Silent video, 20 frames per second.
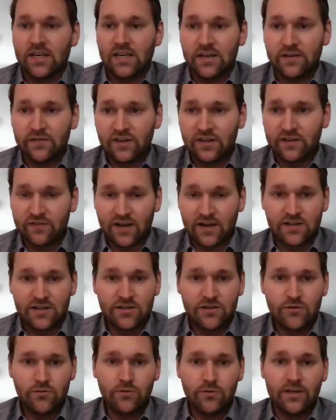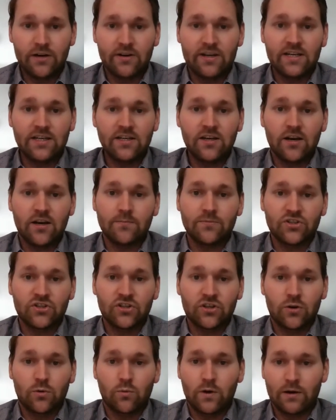Even if I knew their
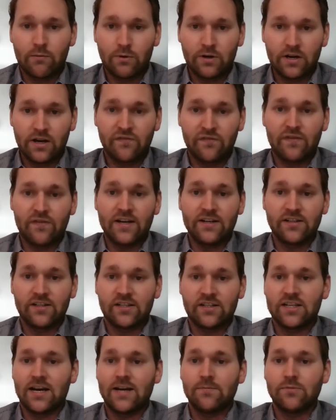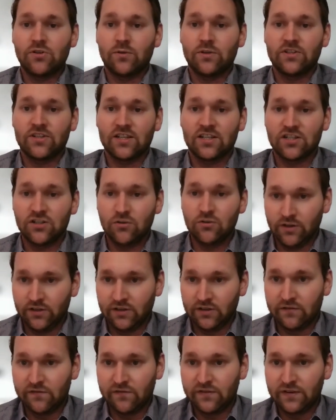incomes, where would I find the time to assess
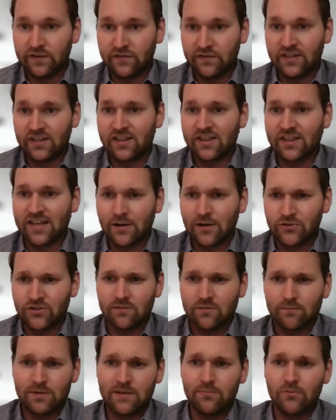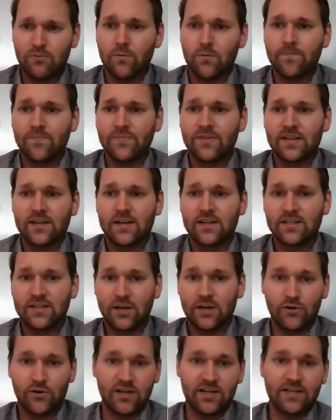250,000 people and
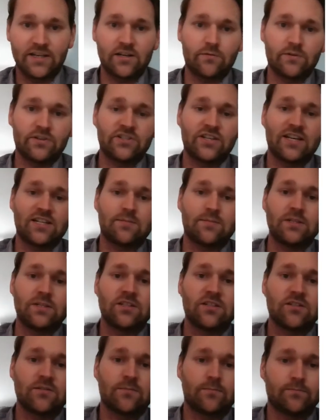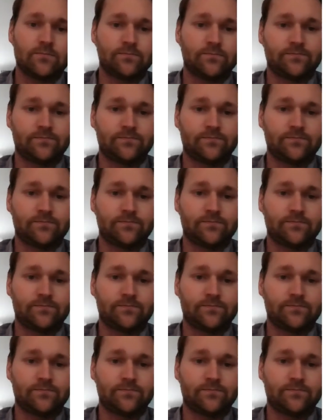calculate their assessments?"